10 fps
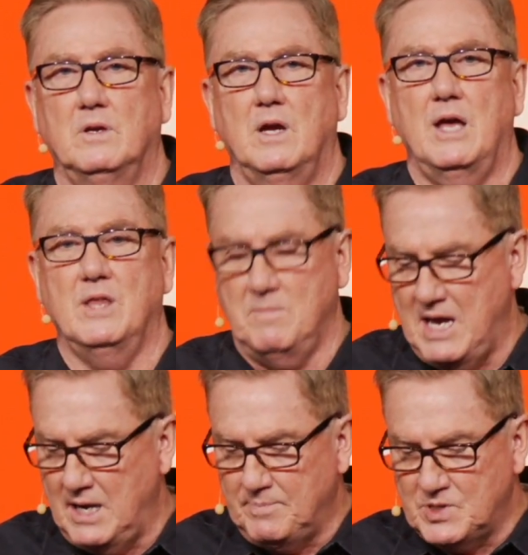And they
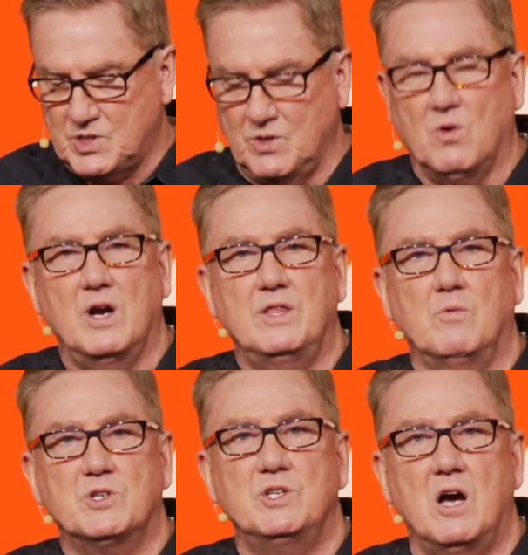made up a story that
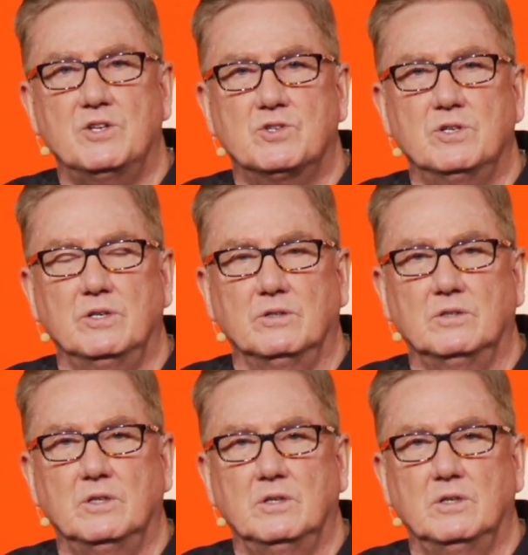was not true.